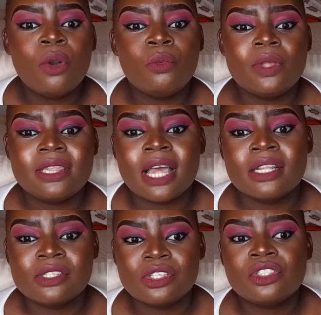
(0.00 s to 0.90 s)
with that
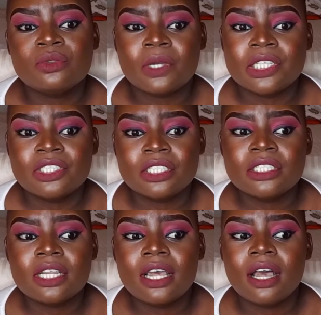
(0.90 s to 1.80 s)

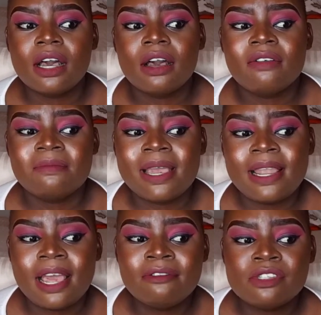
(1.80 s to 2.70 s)
situation of my
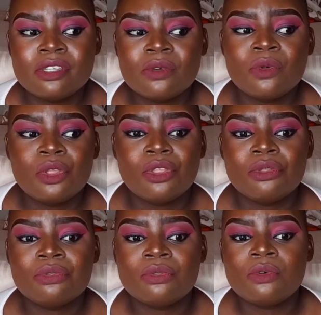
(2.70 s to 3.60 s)
life to
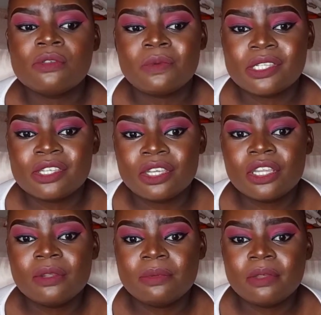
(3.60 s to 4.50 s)
those
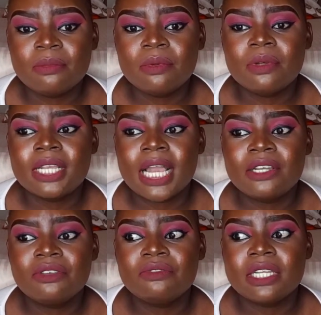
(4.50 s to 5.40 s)
particular people, it kind
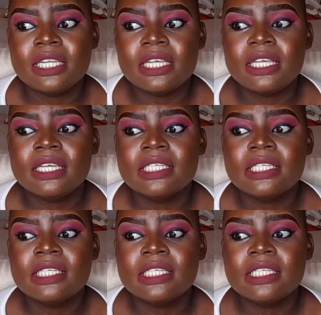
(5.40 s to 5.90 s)
of really